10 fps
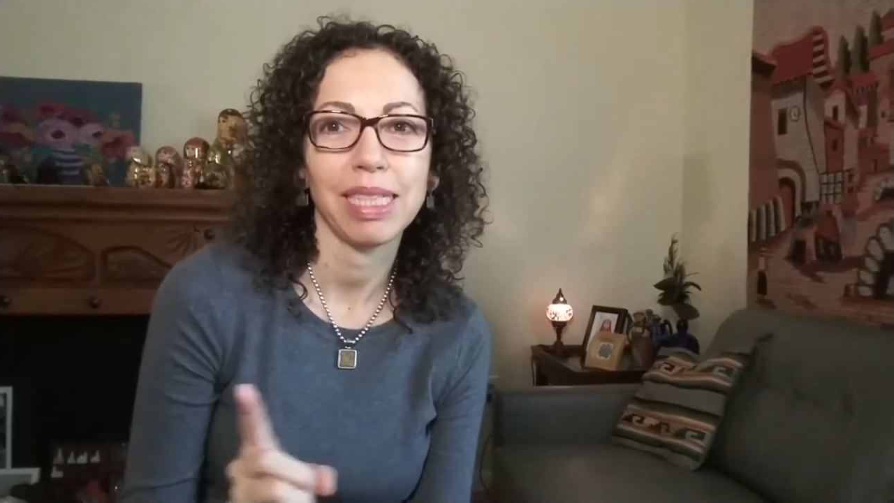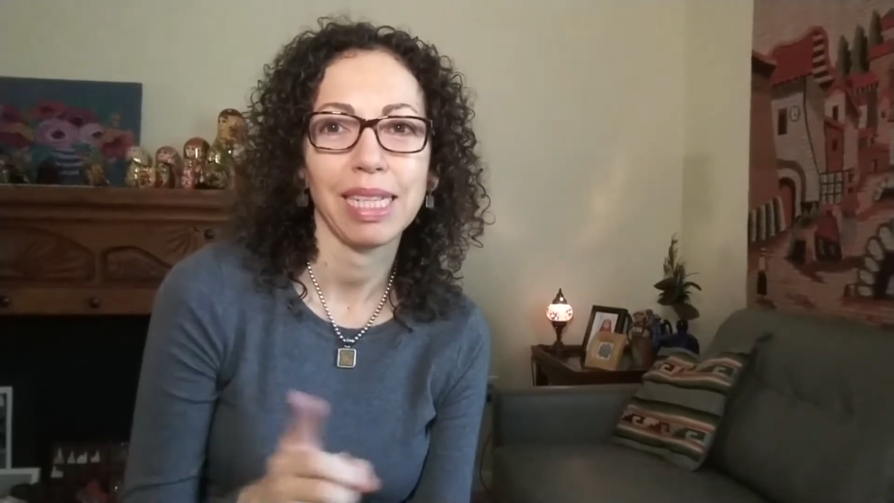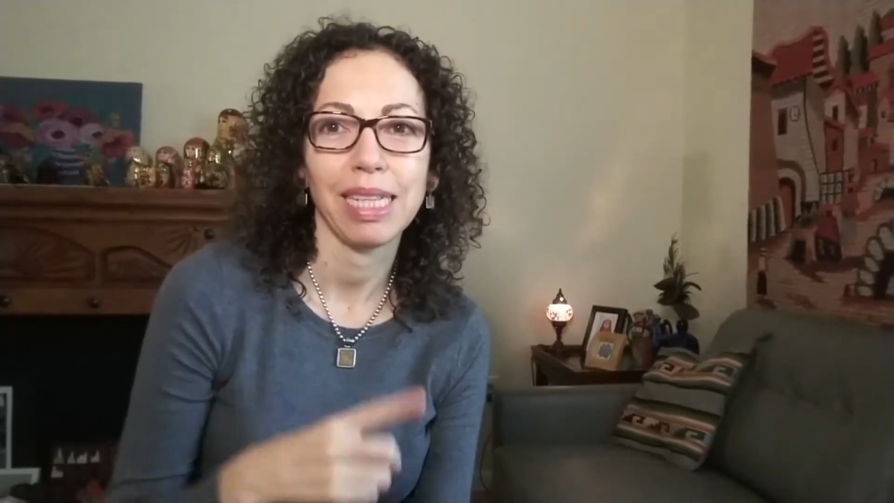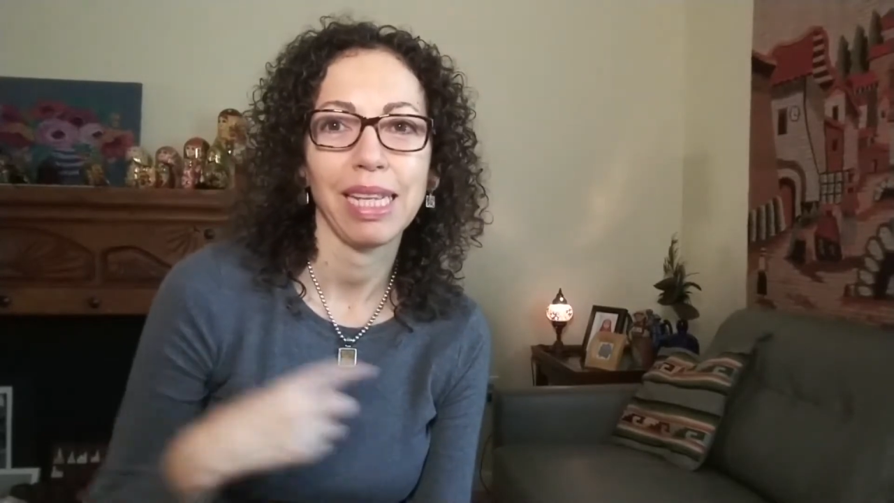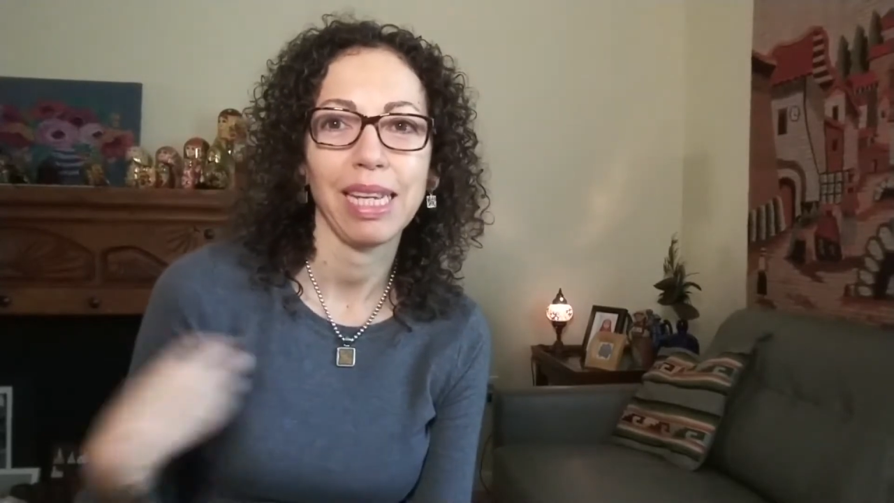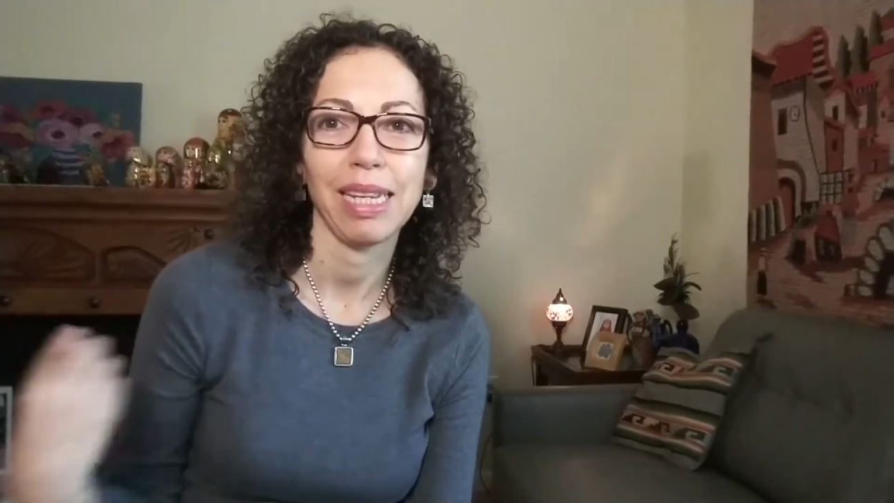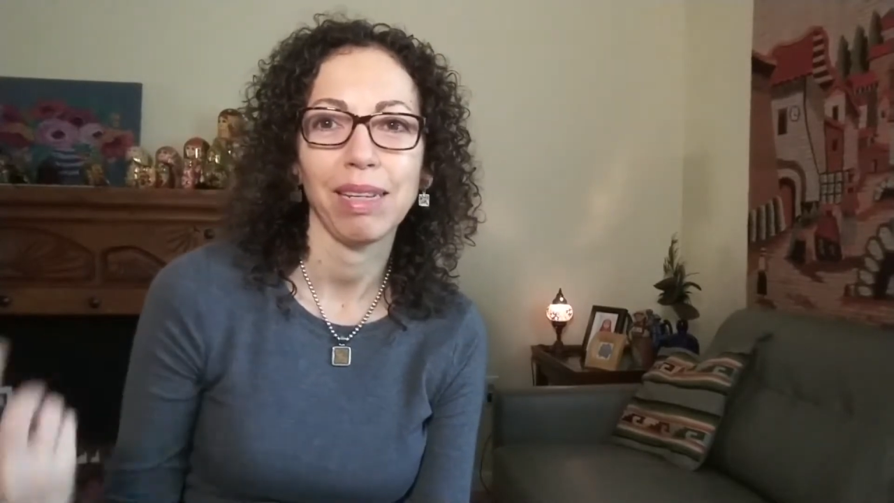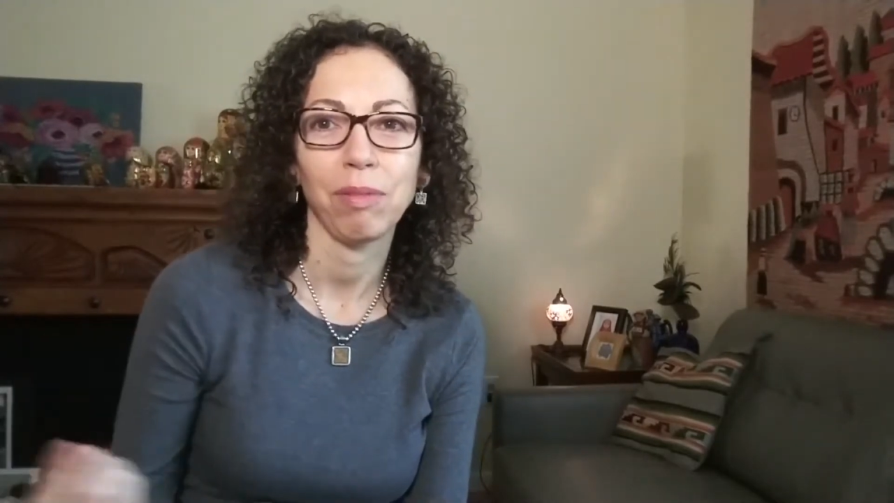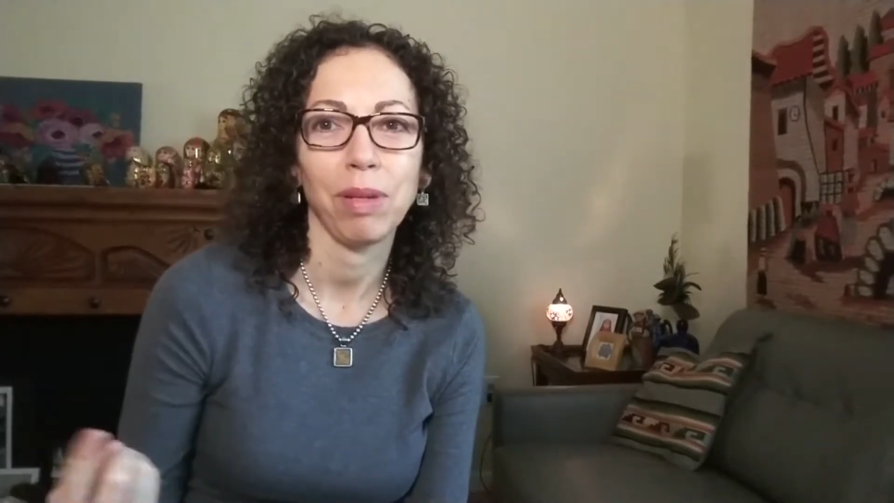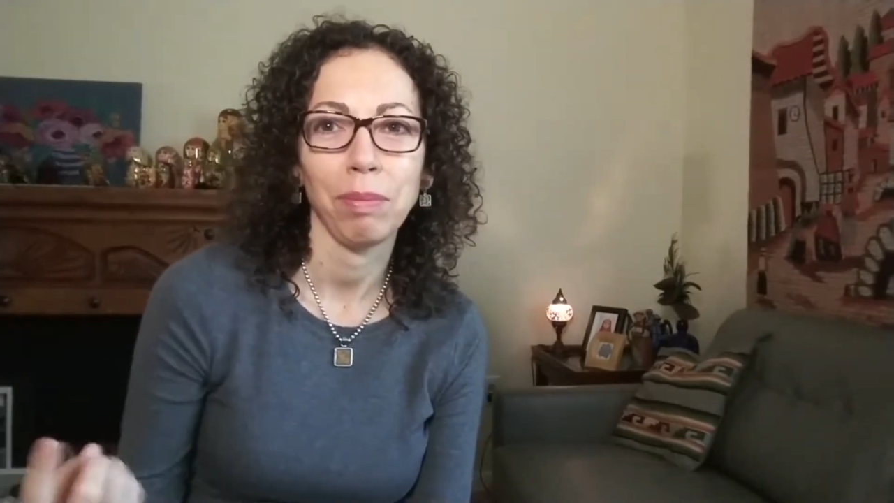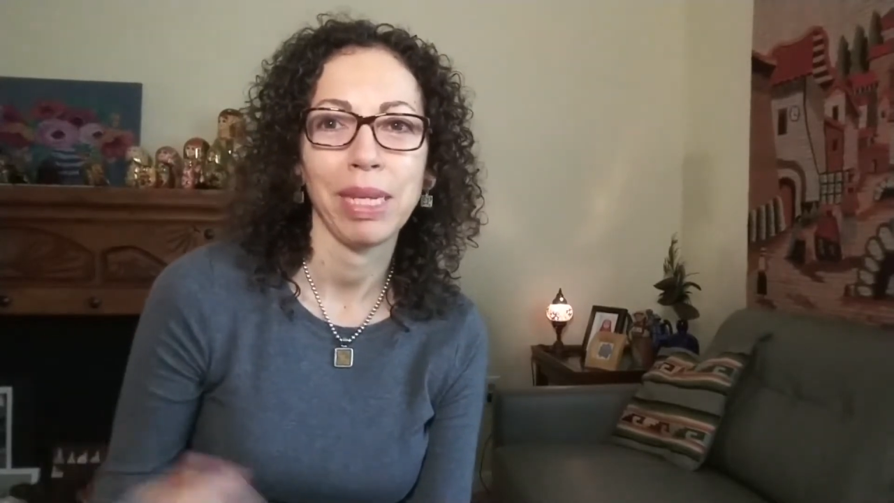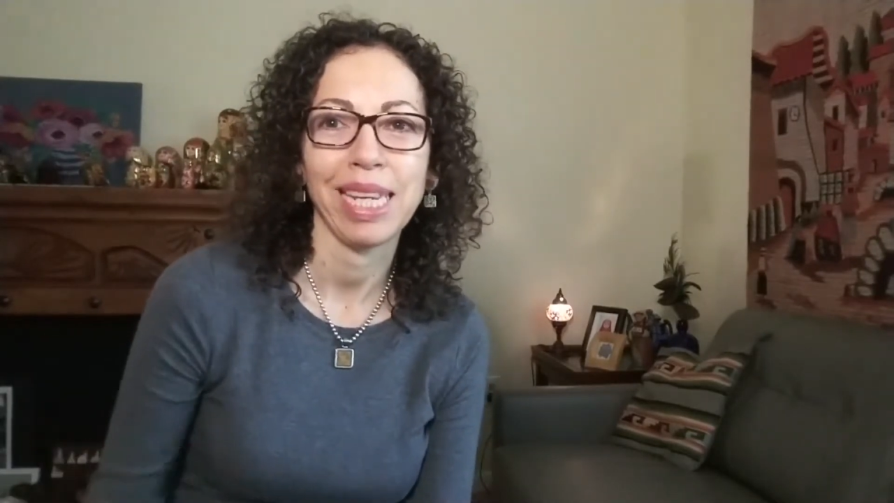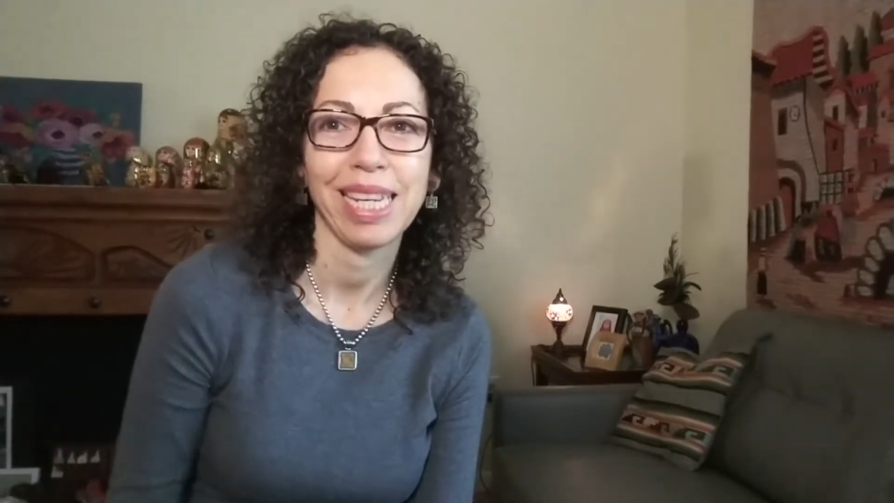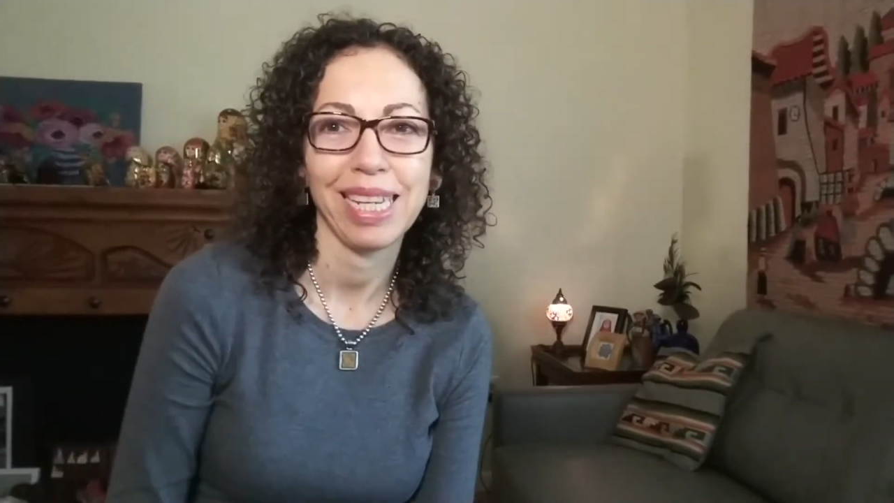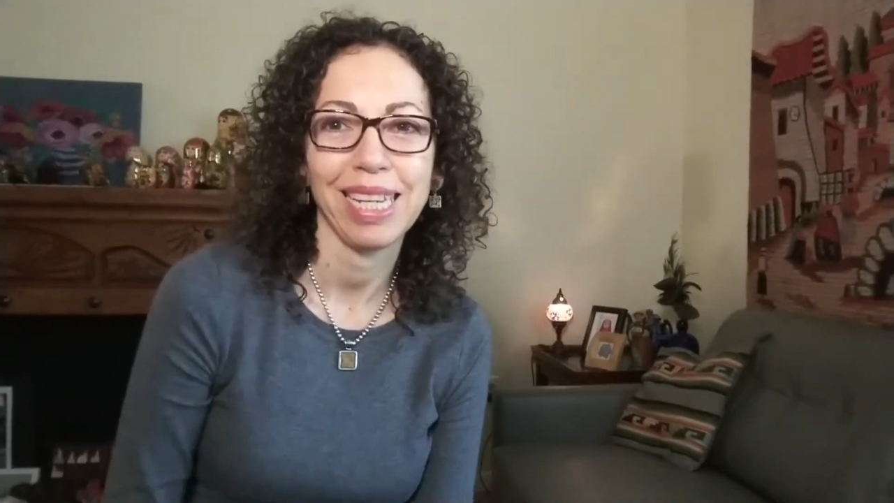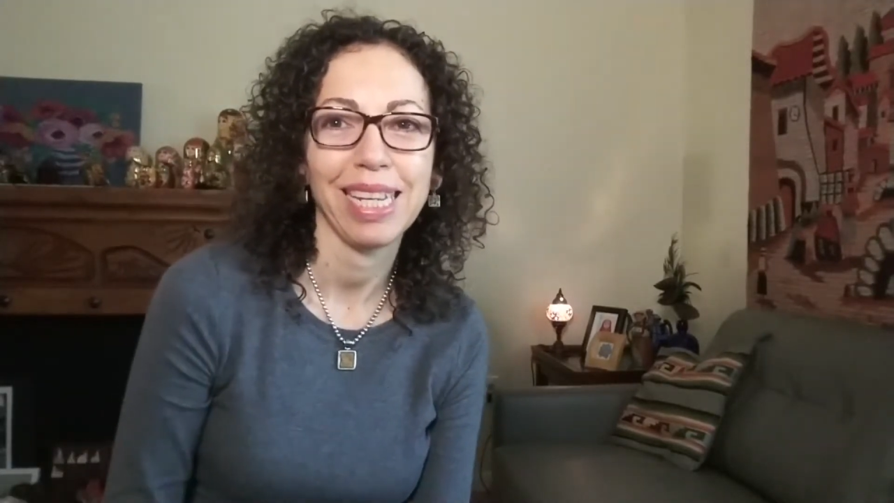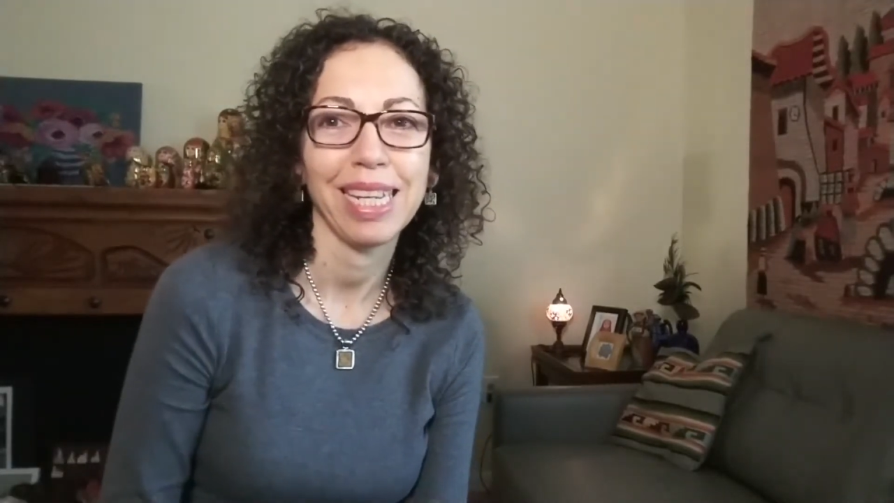and then we immediately